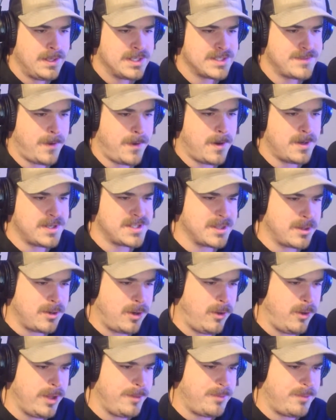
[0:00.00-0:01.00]
As far as the
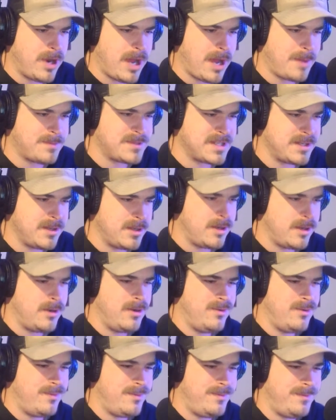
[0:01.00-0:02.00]
goalie props
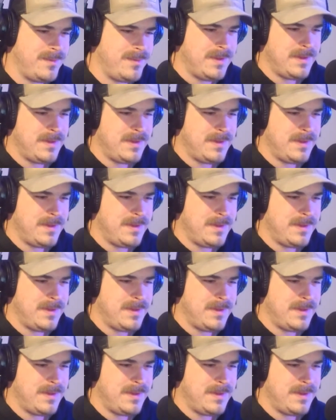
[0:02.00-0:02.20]
go,